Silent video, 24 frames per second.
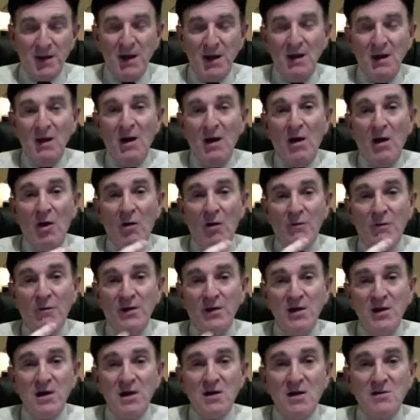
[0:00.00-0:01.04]
Over the
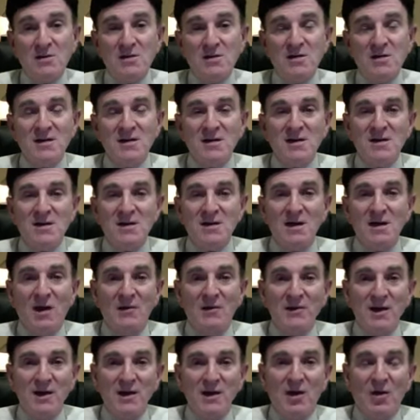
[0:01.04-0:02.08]
years,
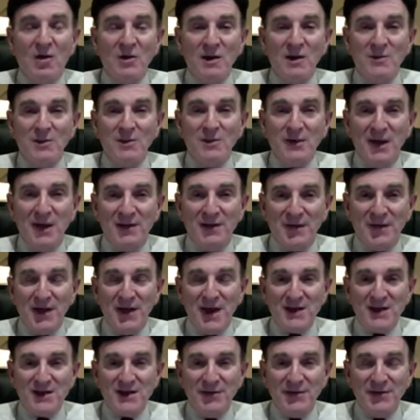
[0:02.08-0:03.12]
the whole implant
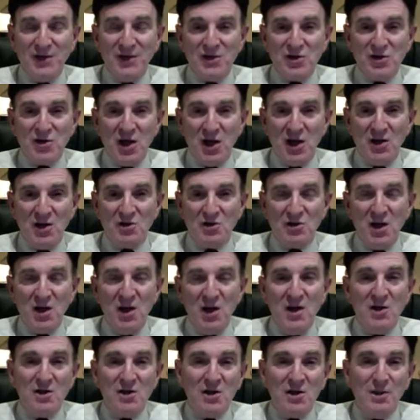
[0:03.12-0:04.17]
philosophy has changed
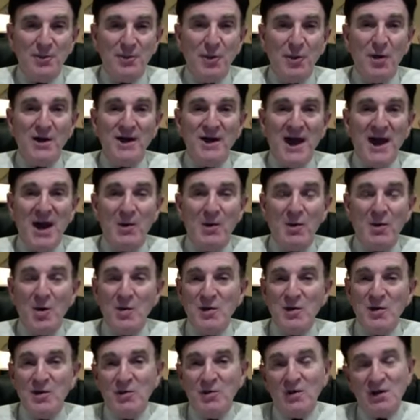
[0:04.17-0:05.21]
to the point now where we
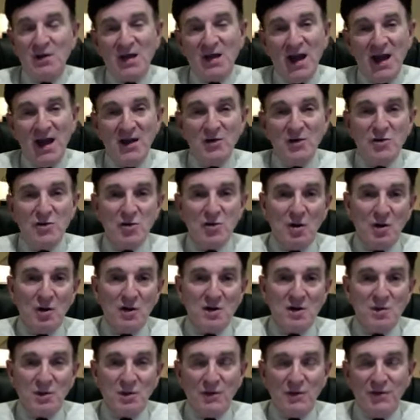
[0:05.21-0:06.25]
do entire jaws
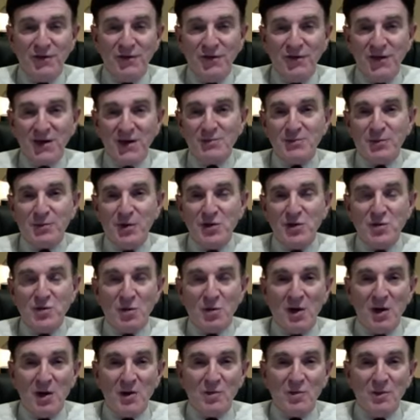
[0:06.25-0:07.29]
with fixed bridge
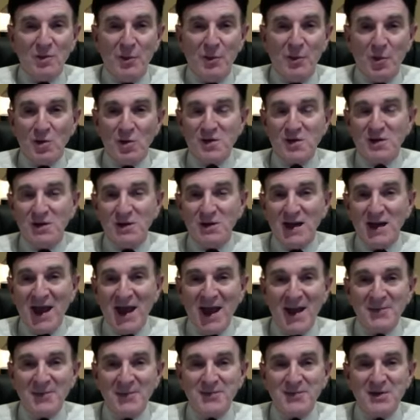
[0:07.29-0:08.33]
work, with porcelain
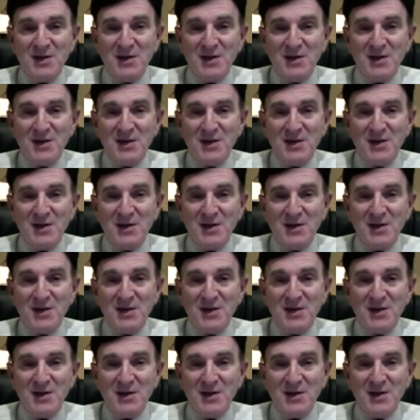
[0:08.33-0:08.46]
caps.